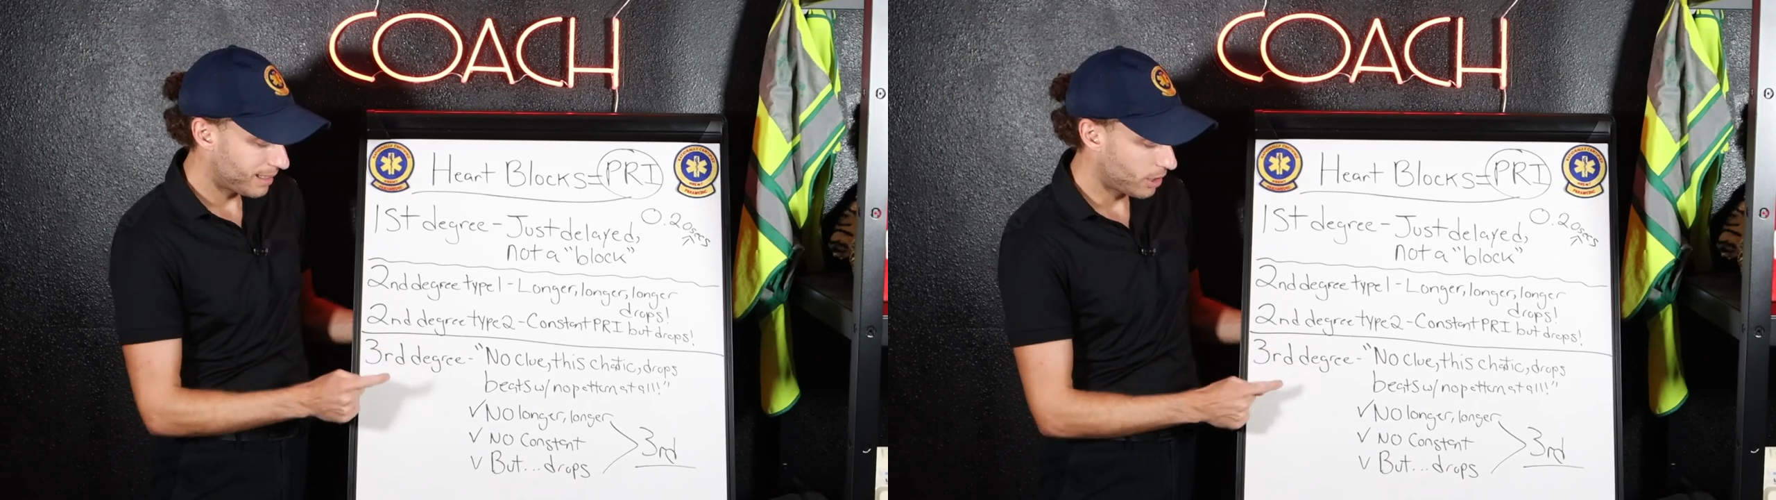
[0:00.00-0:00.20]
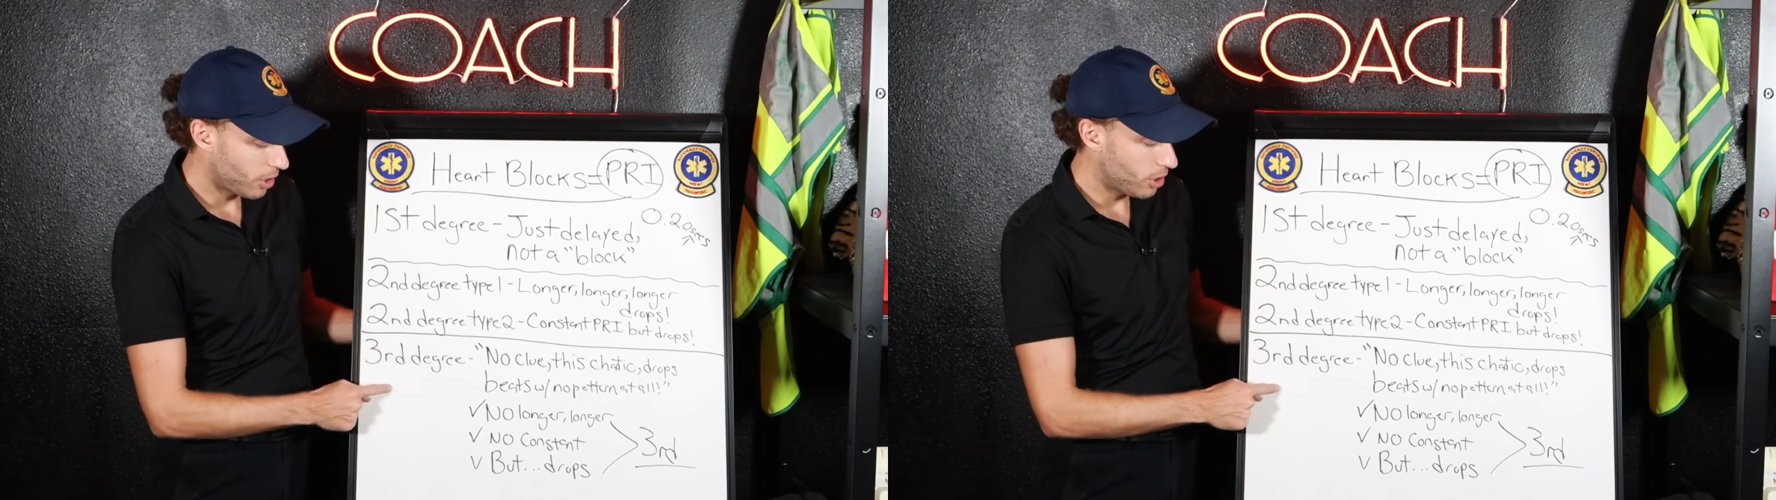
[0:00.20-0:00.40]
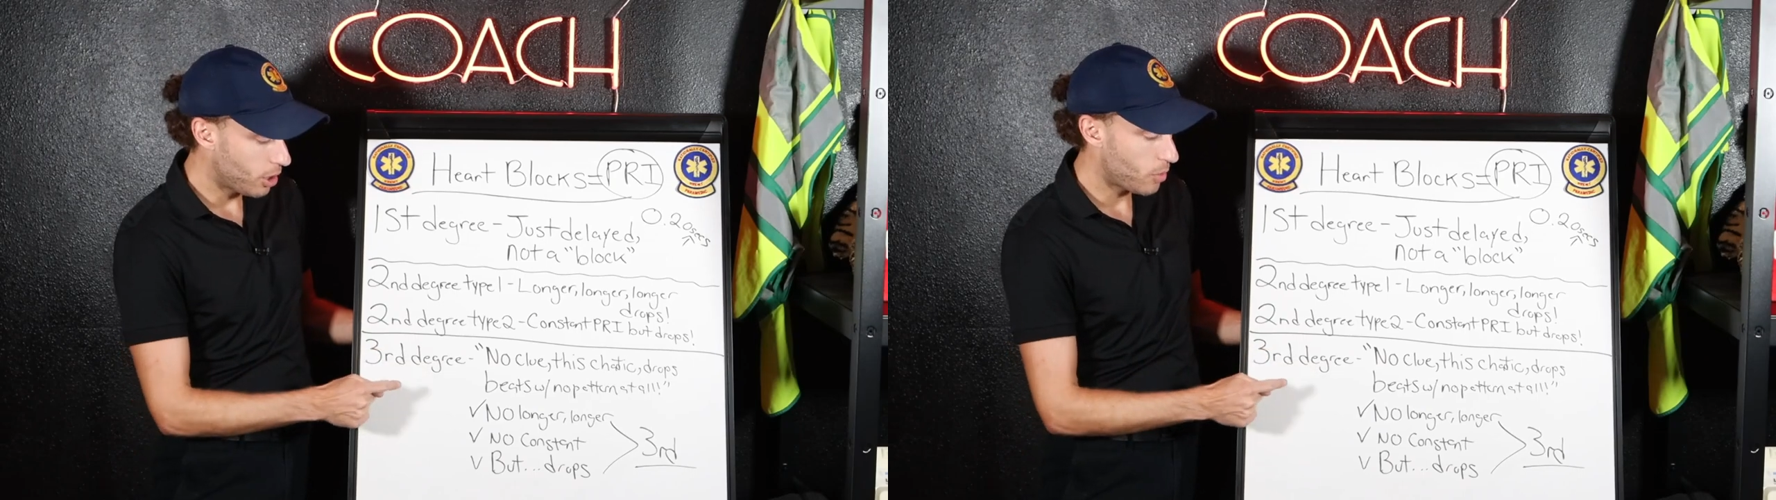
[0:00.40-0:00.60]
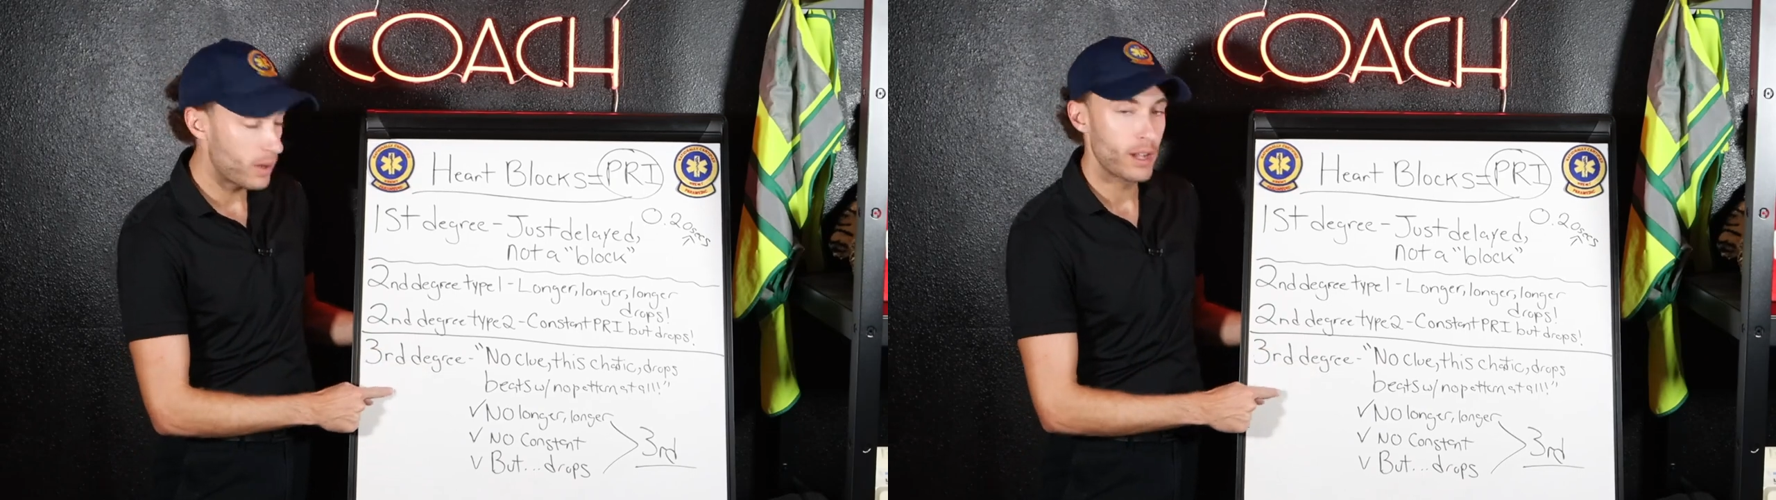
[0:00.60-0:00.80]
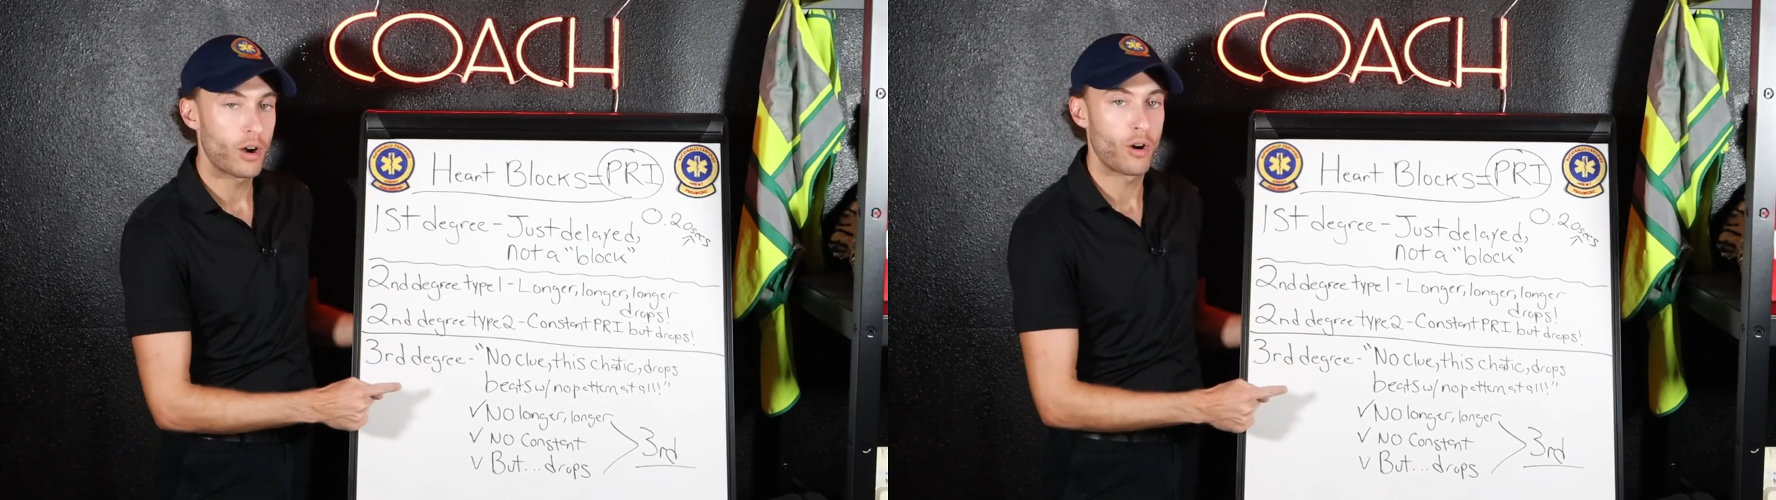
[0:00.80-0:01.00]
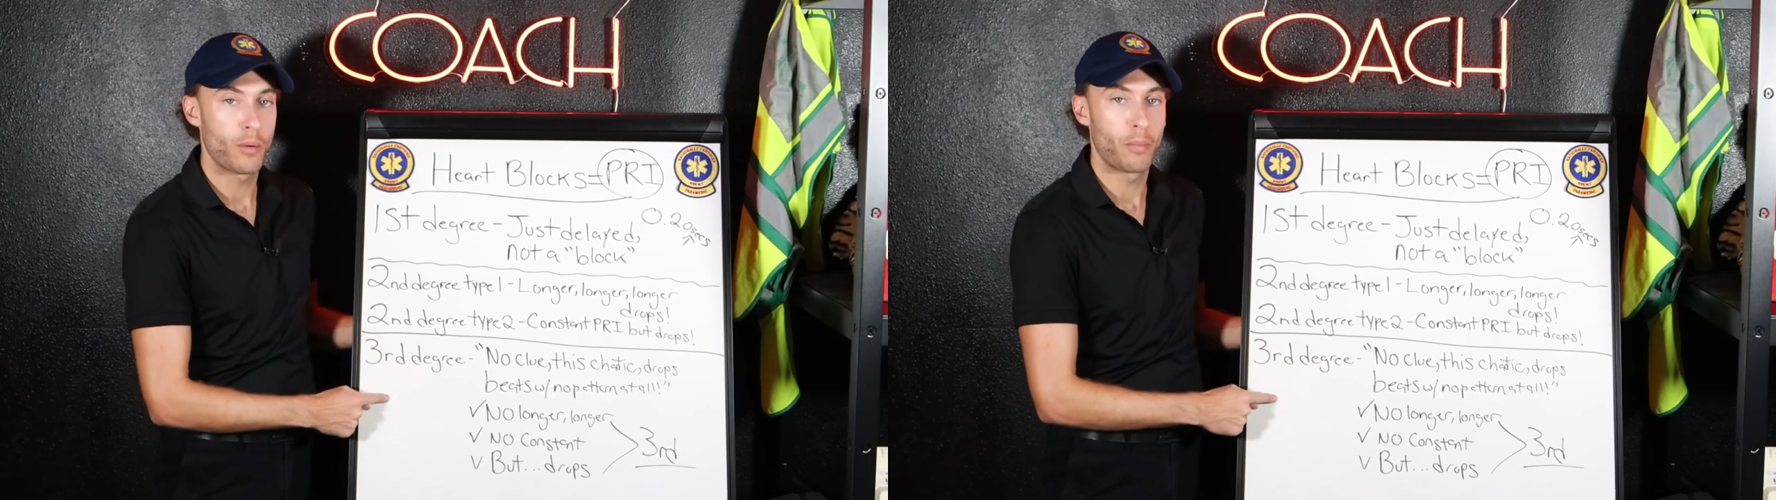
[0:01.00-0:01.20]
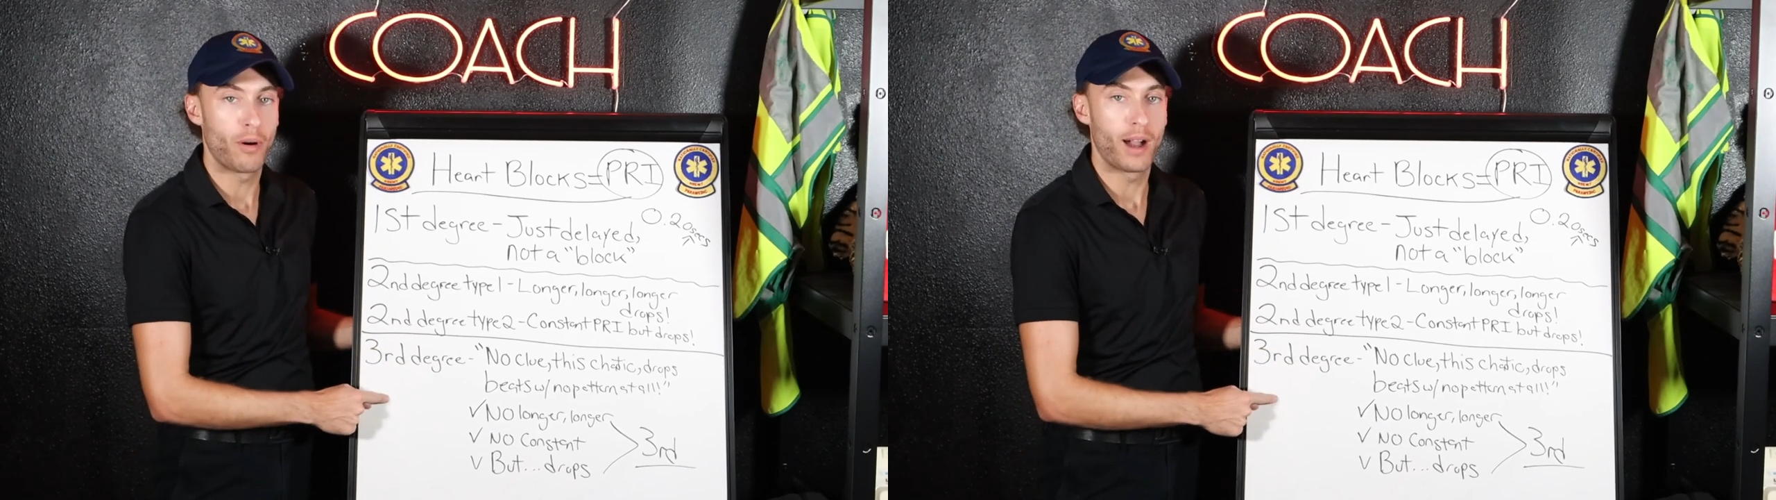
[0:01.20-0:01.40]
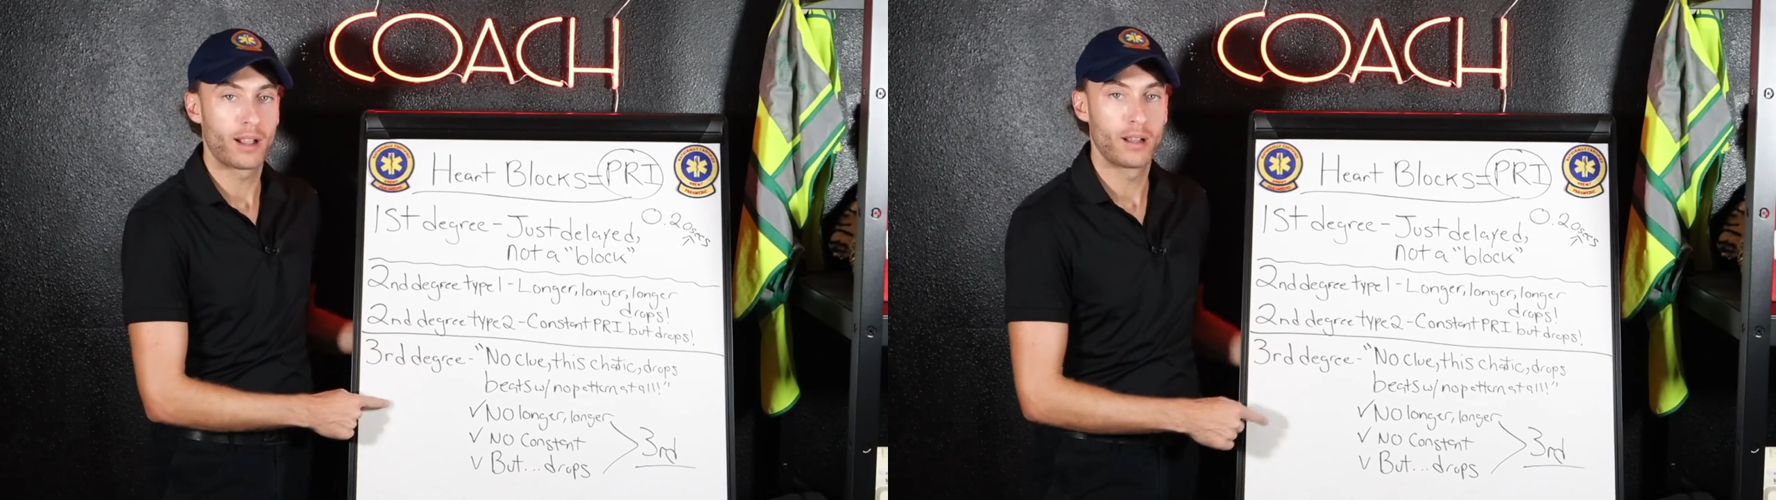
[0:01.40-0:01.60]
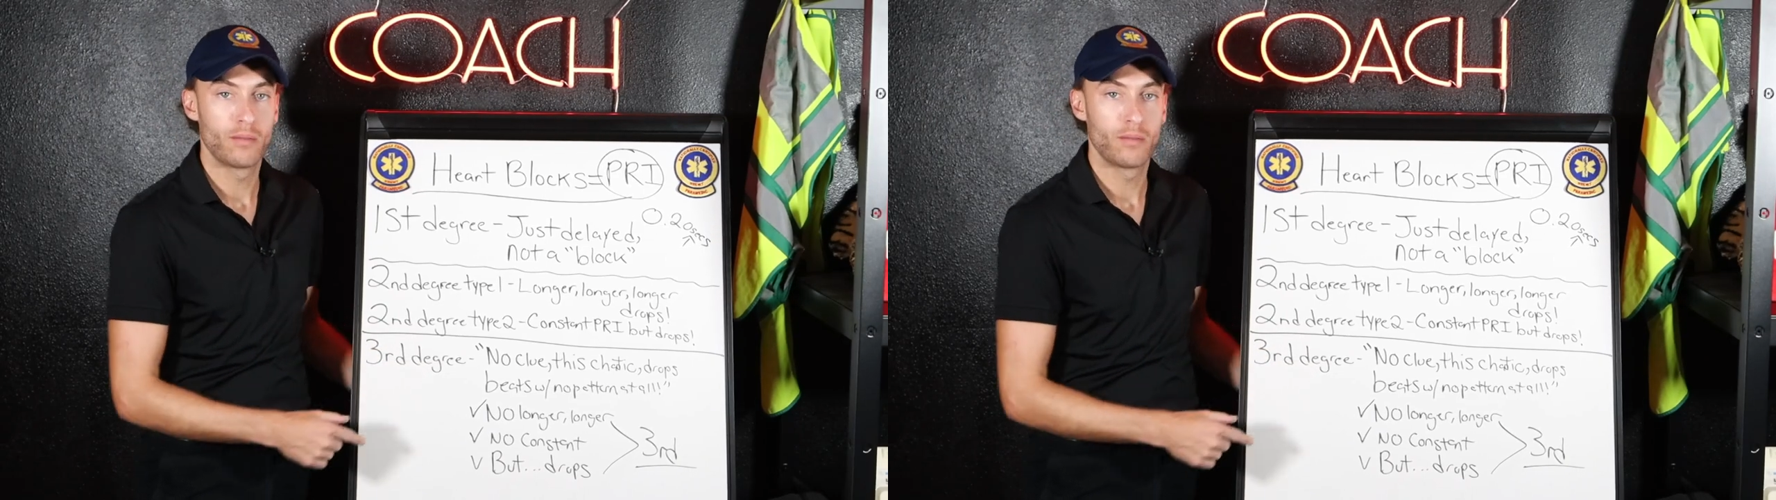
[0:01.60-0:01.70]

Third degree heart block.